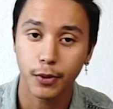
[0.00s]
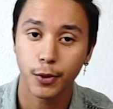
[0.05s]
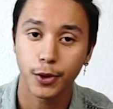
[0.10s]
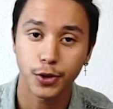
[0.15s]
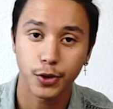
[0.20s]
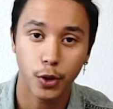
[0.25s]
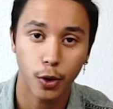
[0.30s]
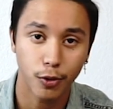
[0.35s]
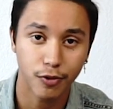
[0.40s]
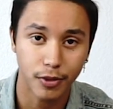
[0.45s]
where
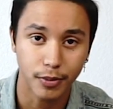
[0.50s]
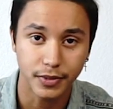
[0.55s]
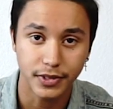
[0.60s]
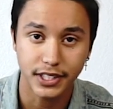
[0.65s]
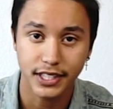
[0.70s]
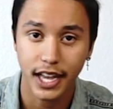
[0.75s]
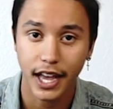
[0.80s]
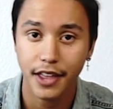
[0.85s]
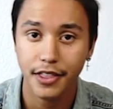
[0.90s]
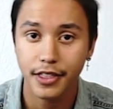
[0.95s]
you go from
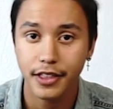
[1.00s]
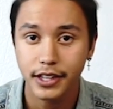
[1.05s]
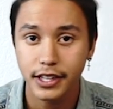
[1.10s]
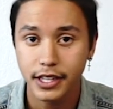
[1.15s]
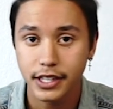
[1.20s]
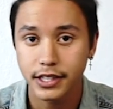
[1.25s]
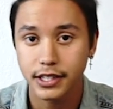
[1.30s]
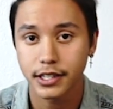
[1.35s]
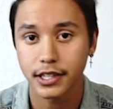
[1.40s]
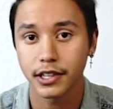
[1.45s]
death
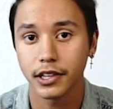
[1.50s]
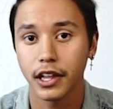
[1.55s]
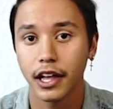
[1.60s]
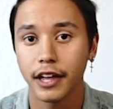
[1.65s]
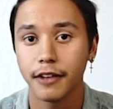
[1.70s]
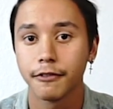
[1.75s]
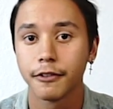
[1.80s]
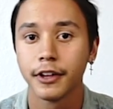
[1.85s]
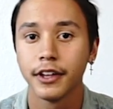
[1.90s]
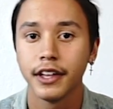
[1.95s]
to
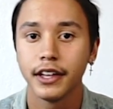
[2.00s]
life,